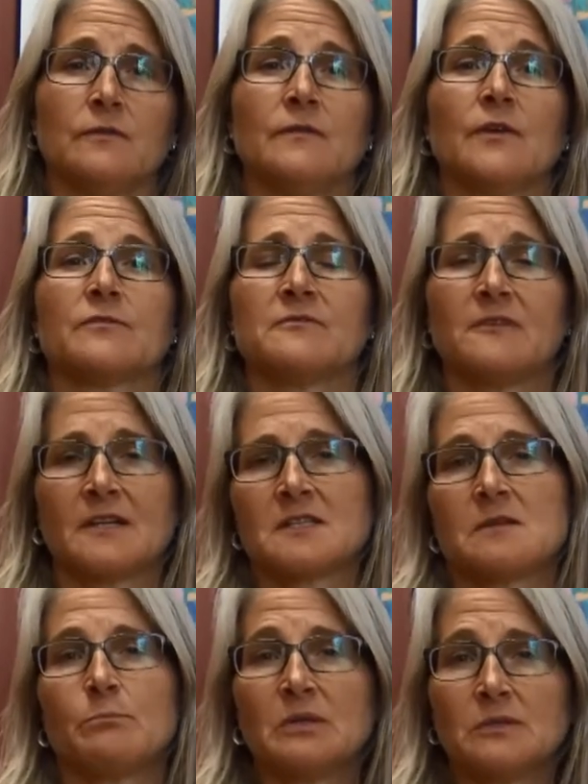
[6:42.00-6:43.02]
their
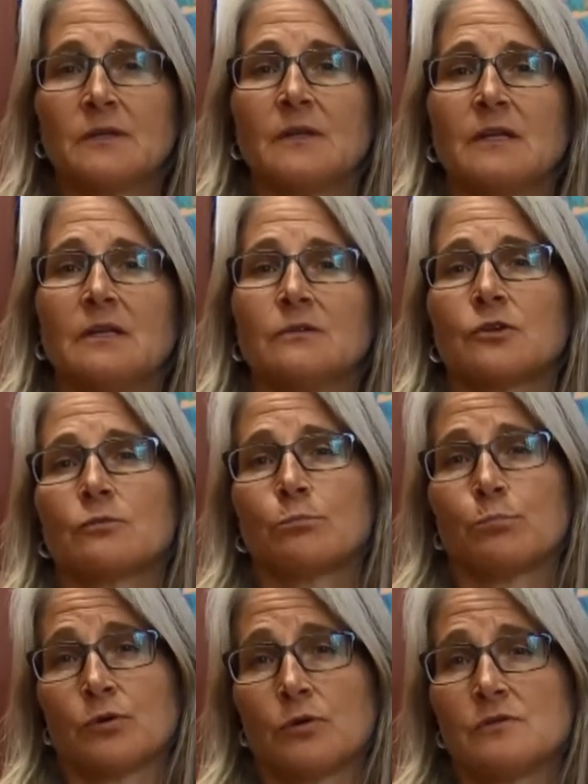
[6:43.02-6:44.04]
flexibility
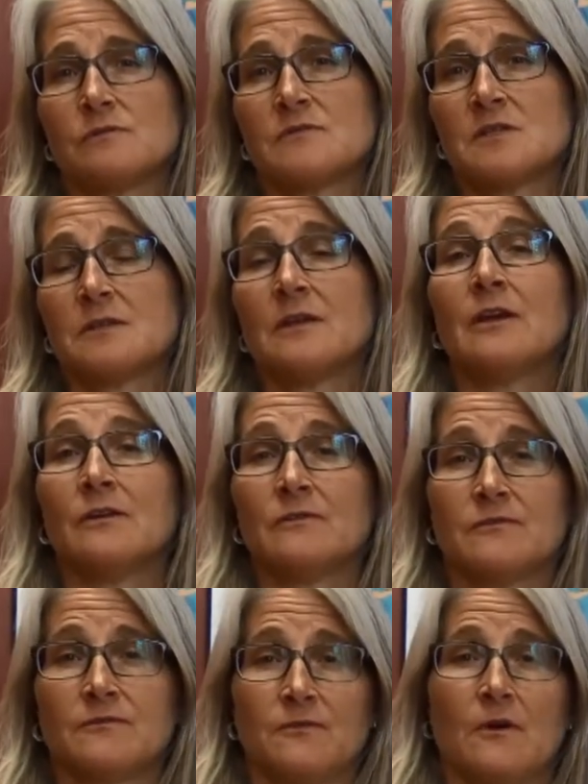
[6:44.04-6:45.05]
improves
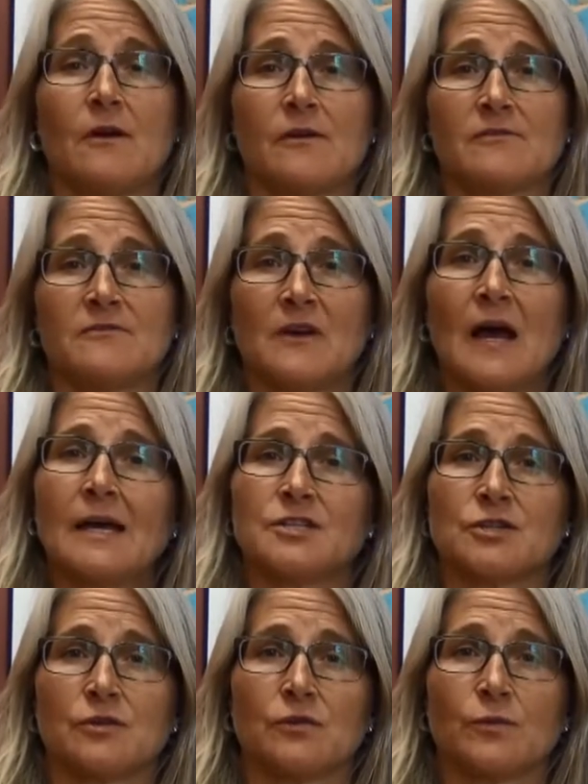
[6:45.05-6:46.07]
far
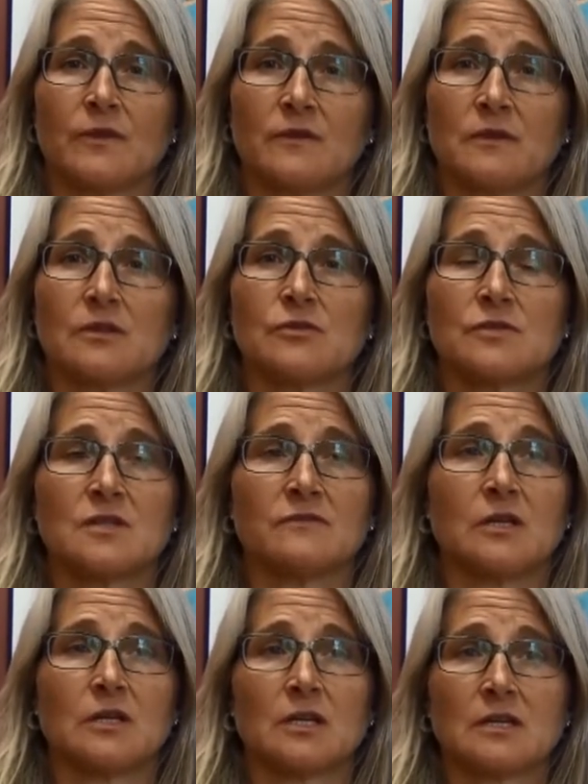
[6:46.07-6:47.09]
faster with the use
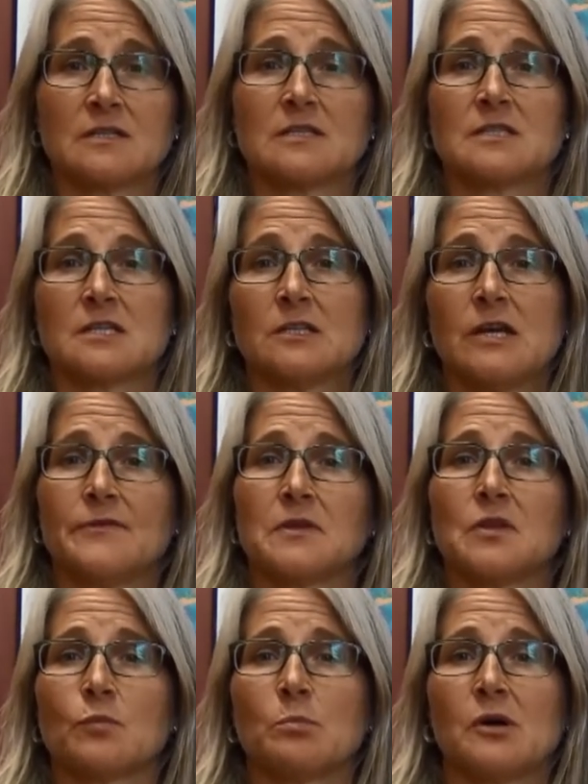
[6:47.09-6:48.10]
of it because it's
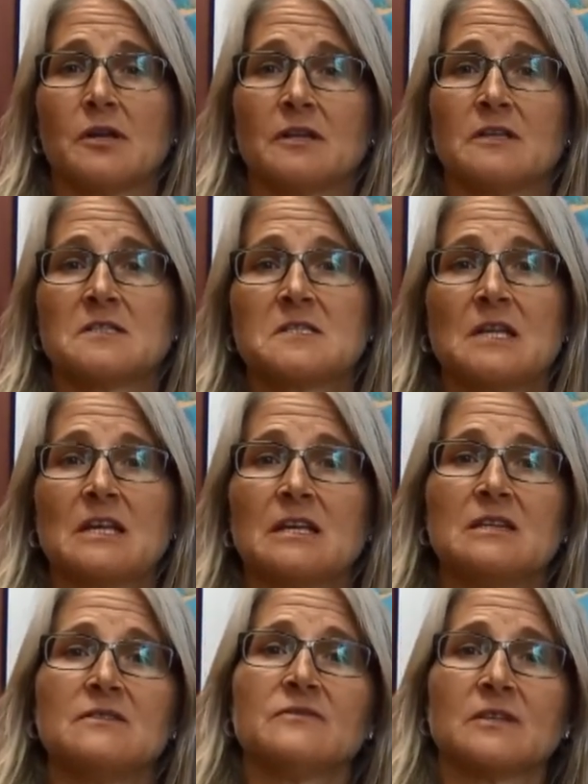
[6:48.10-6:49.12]
allowing their body to stay
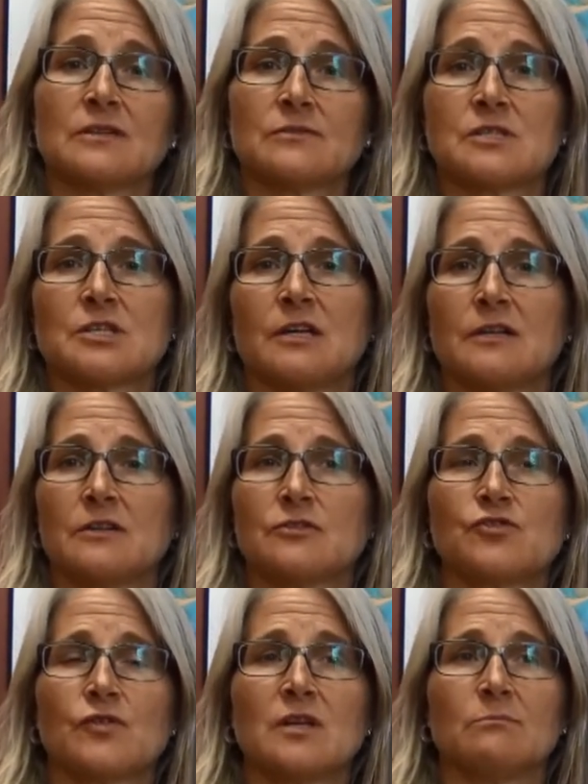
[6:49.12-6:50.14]
even outside of the
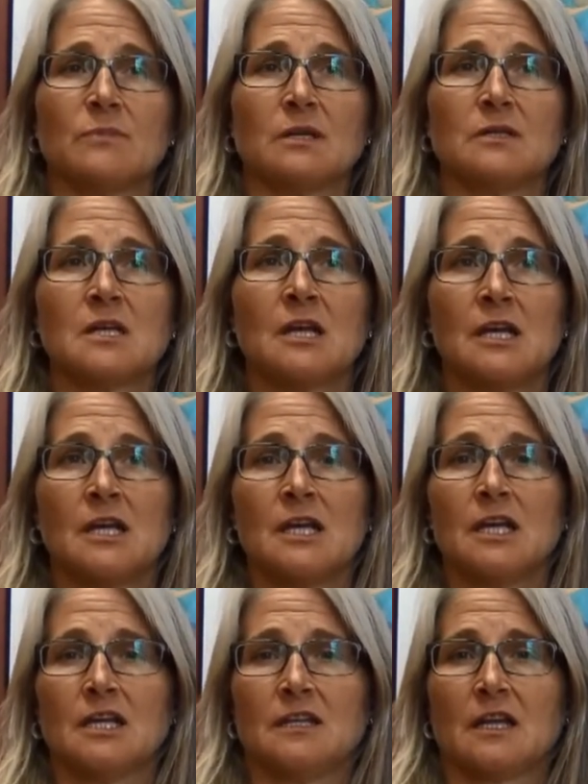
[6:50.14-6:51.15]
treatment,
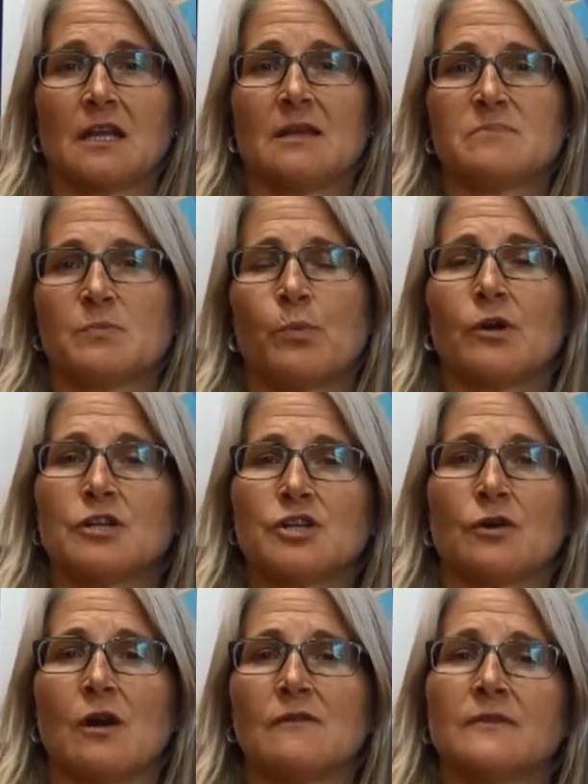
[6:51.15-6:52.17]
and it keeps
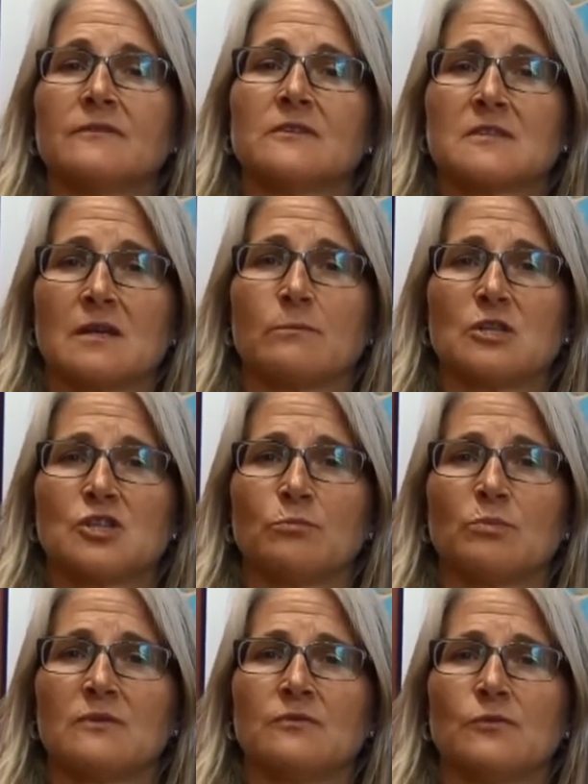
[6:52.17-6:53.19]
pressure off of, as I
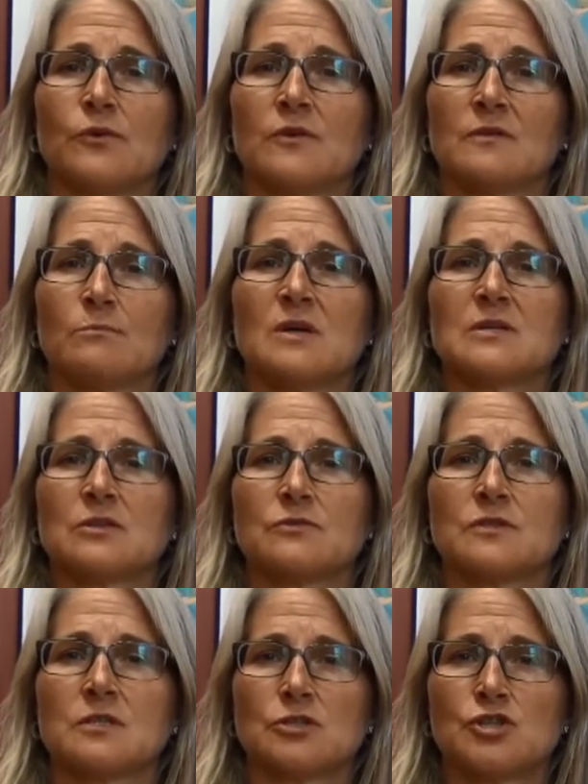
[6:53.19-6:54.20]
mentioned before, the
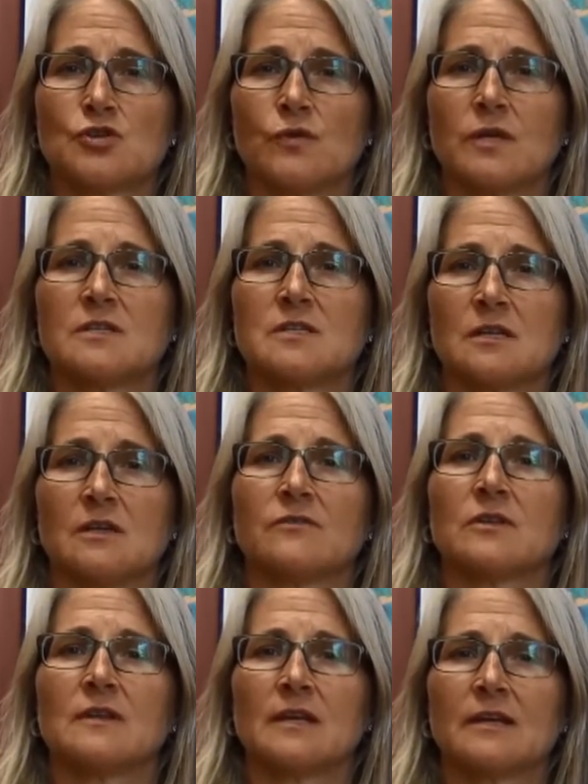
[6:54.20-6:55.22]
muscles and joints and
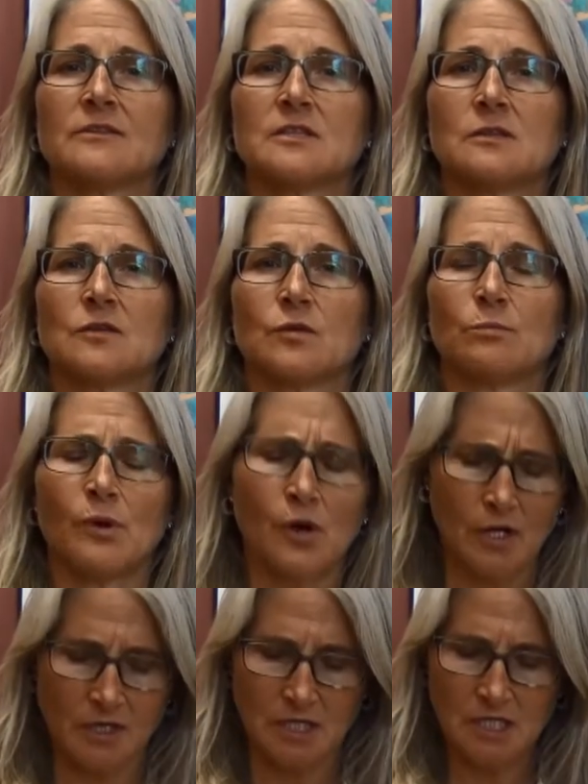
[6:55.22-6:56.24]
everything else in their
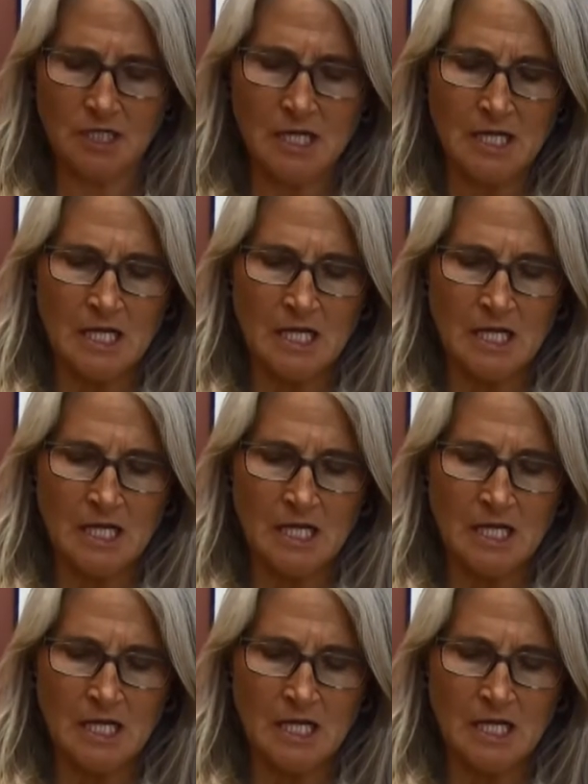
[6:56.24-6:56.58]
body.